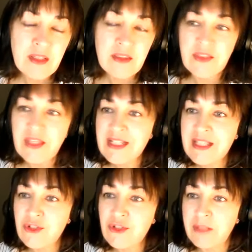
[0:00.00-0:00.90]
the things
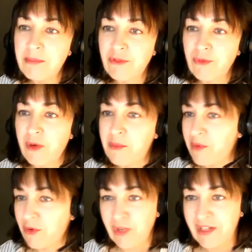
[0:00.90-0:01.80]
that you can perform
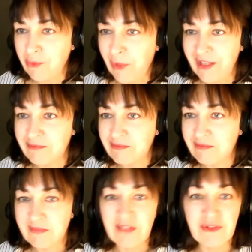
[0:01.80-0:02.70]
right away,
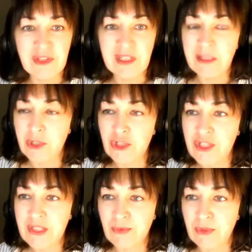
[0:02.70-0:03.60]
even in the
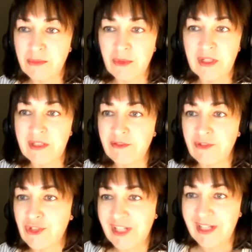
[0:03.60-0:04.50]
emergency room or in the
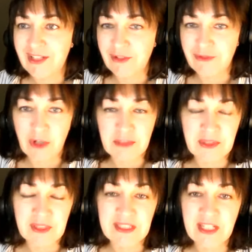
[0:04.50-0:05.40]
first days of
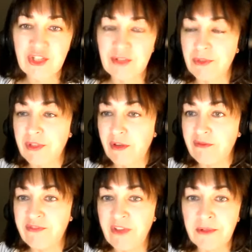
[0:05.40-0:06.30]
hospitalization with a
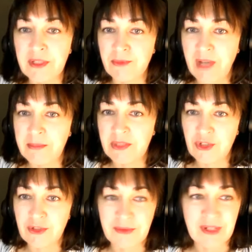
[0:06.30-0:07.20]
very rapid
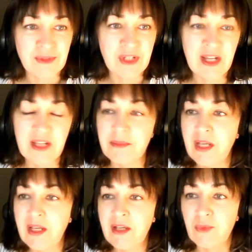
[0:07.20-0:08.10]
turnaround time,
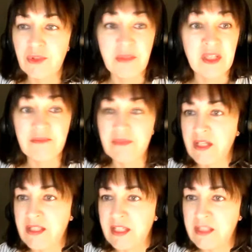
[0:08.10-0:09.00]
would be
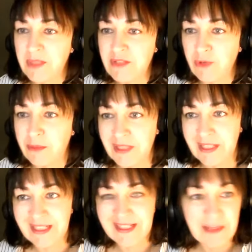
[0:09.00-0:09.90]
assessment for
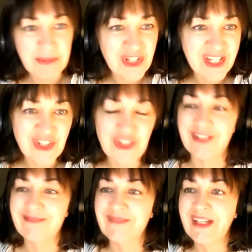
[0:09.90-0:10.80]
malignant hypertension,
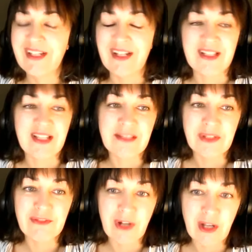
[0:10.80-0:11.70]

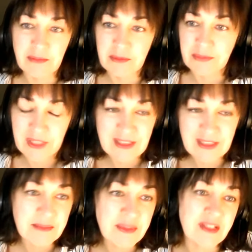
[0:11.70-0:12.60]
assessment for
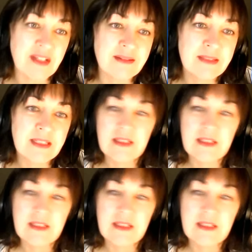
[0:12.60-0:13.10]
hypopreeclampsia,